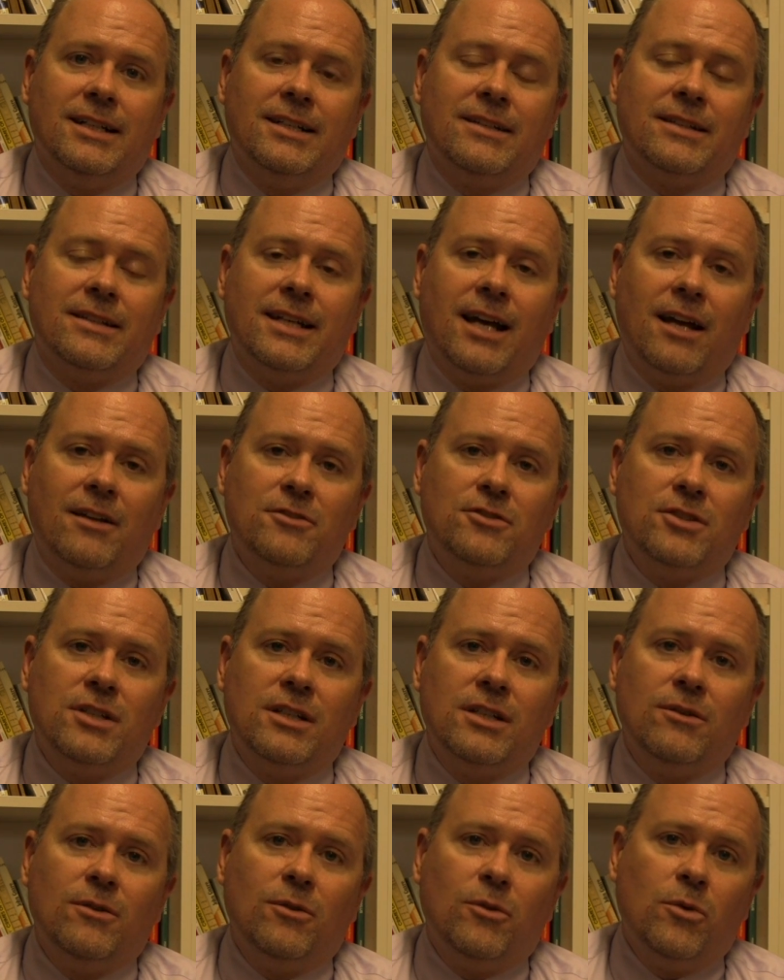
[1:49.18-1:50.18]

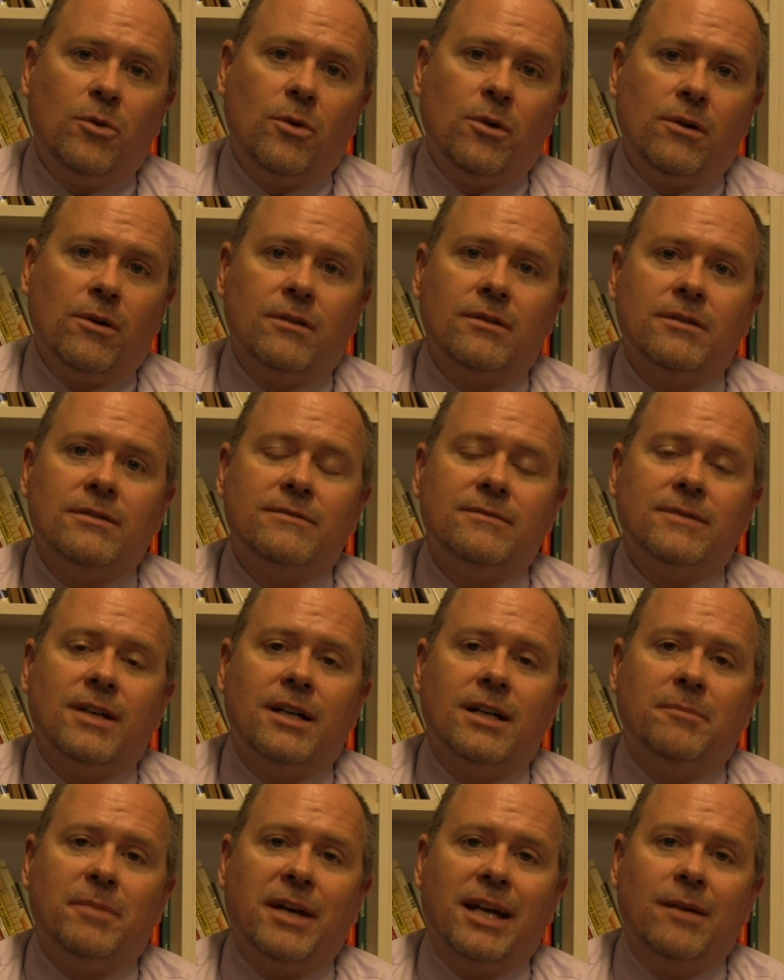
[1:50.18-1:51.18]
theology, or
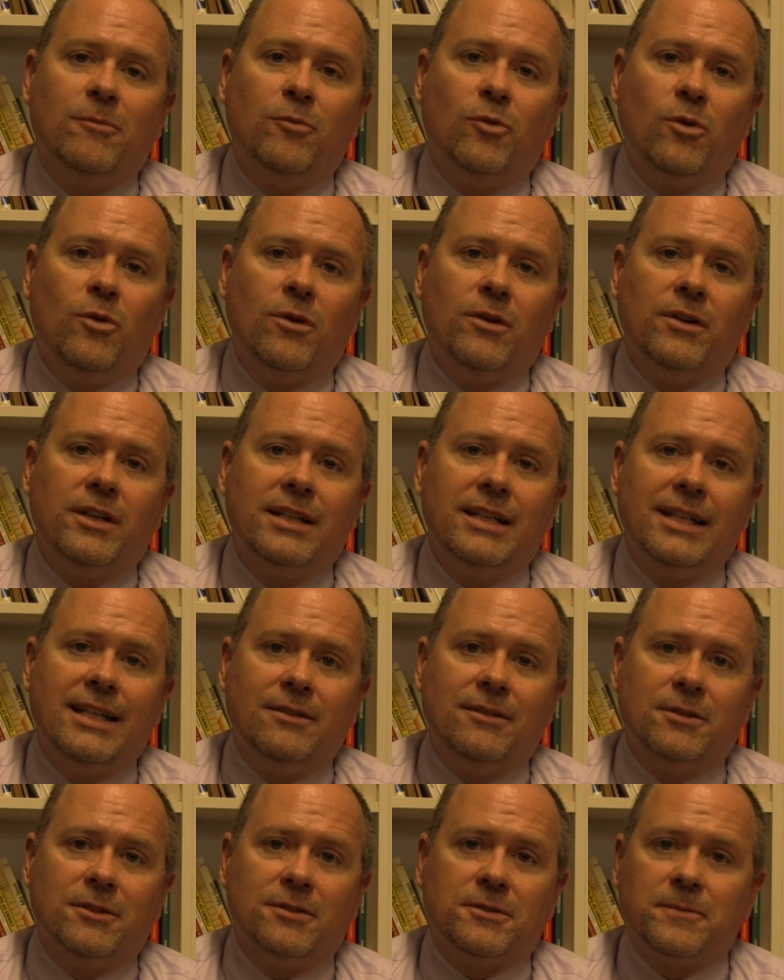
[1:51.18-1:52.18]
Pam Ward in
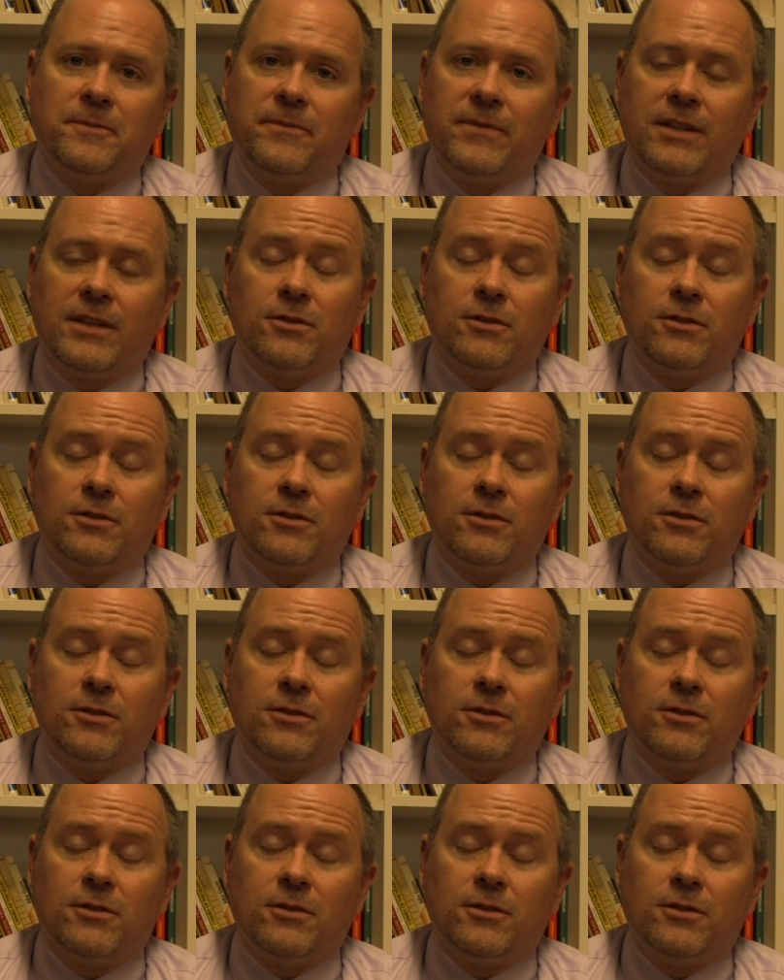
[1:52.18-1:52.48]
English.